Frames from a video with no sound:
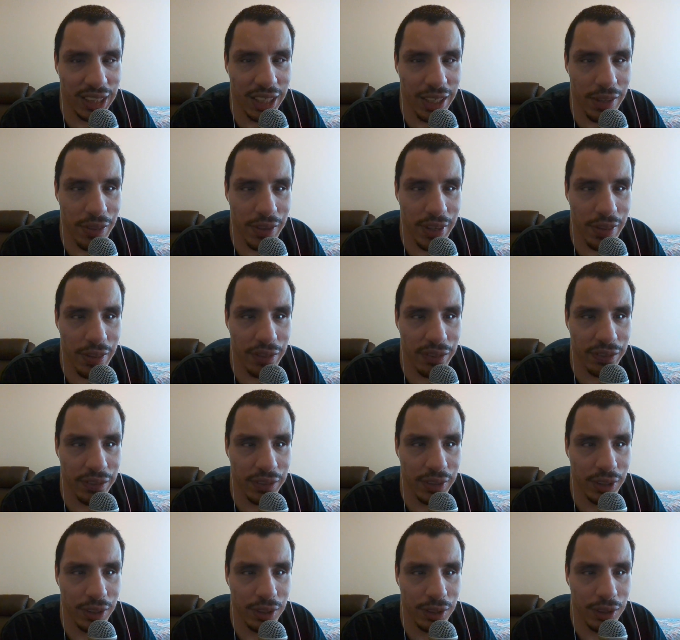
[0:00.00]
and then
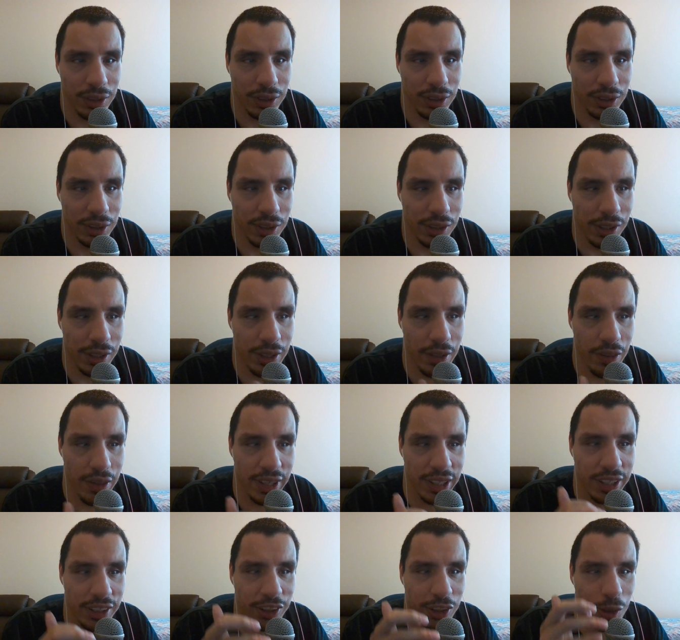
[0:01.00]

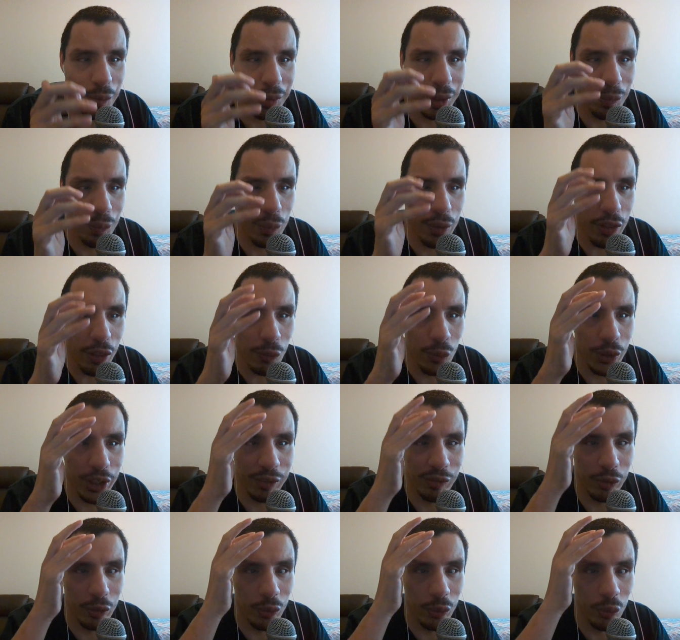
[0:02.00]
they can come up with
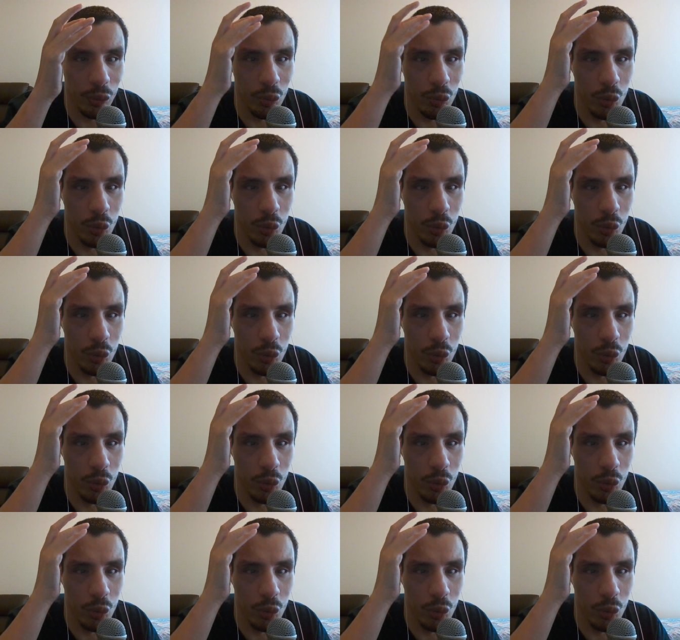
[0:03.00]
whatever